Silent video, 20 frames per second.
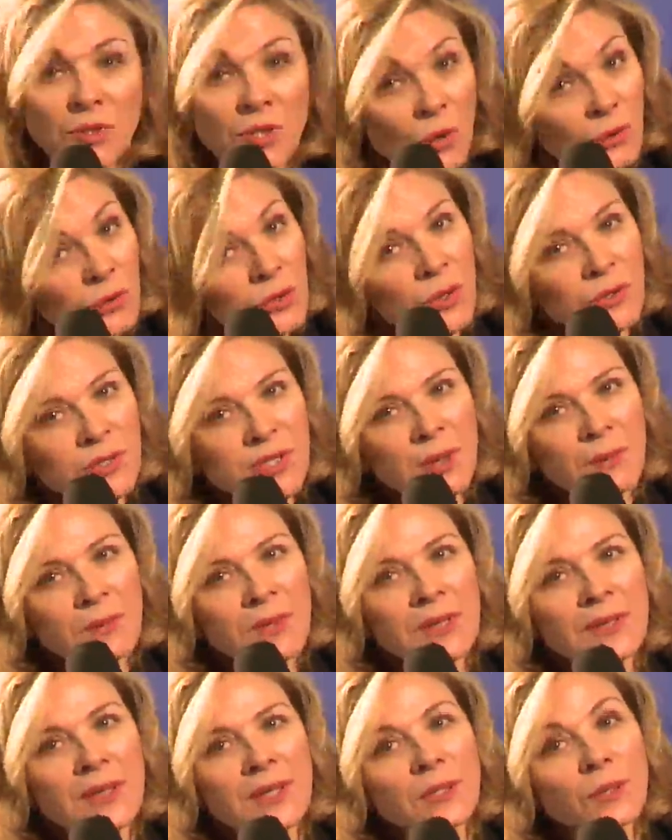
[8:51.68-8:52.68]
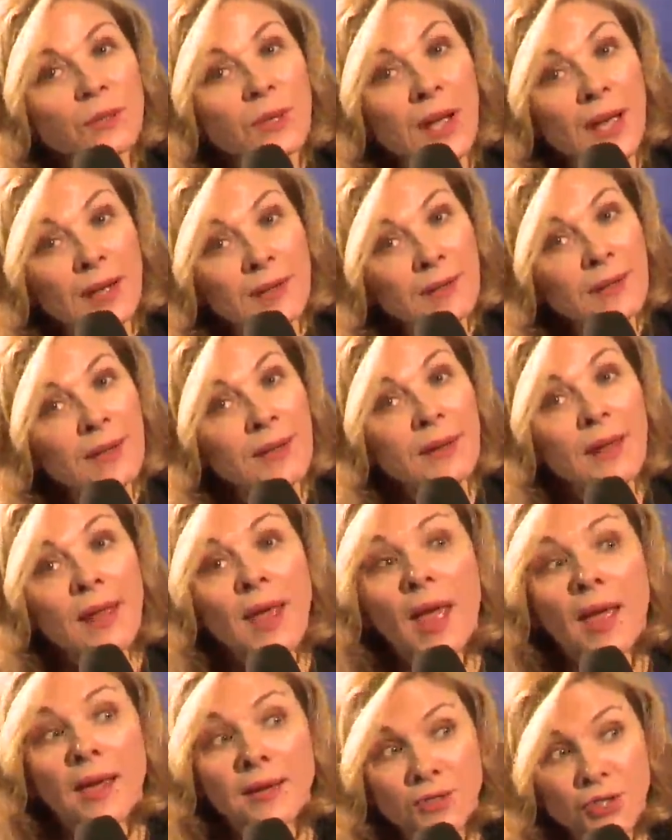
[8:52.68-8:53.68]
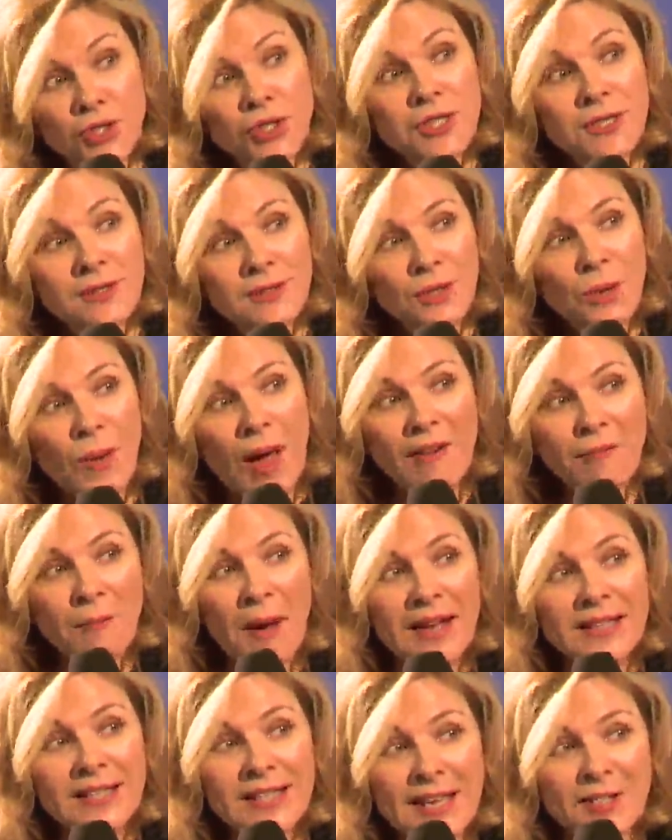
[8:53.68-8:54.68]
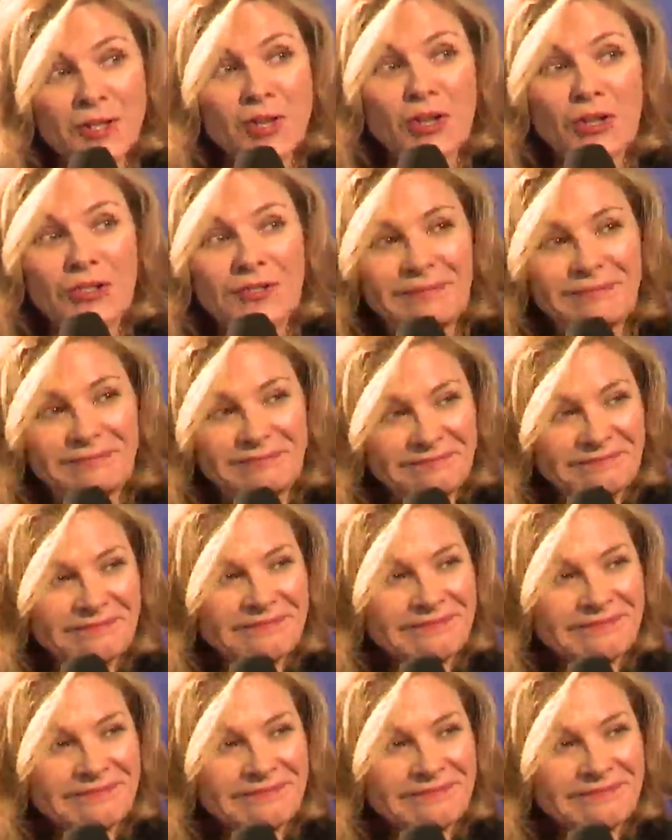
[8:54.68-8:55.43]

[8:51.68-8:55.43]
you don't know something that you get engaged. You have my attention.